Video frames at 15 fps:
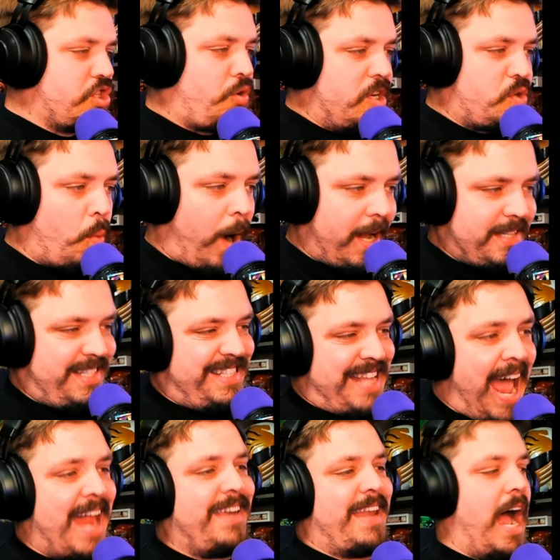Chris Watts
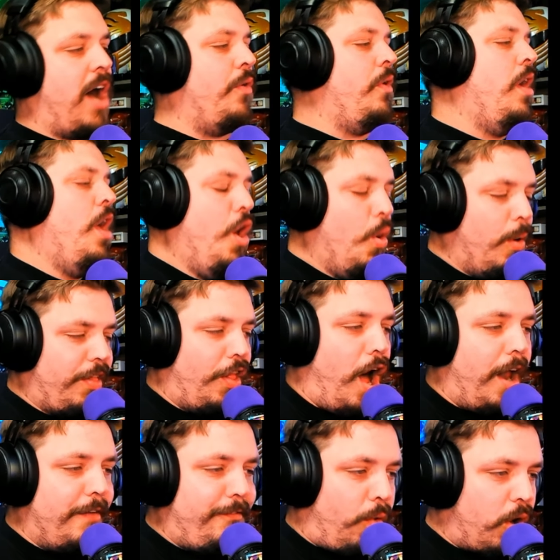sat down with
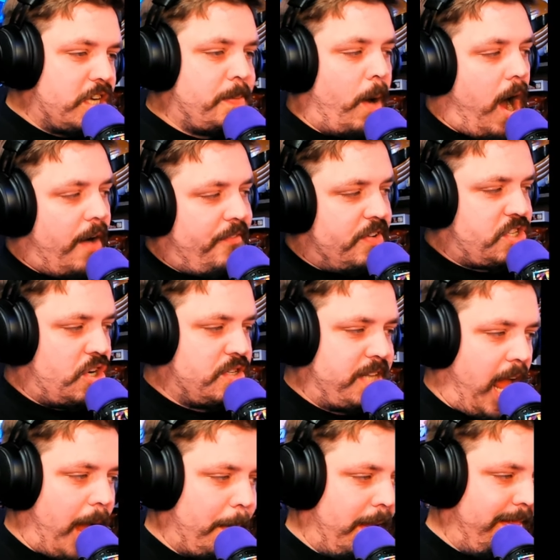law enforcement officers
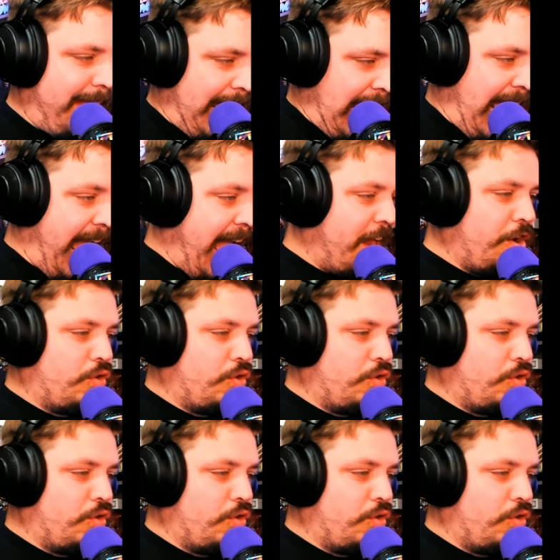Tammy Lee and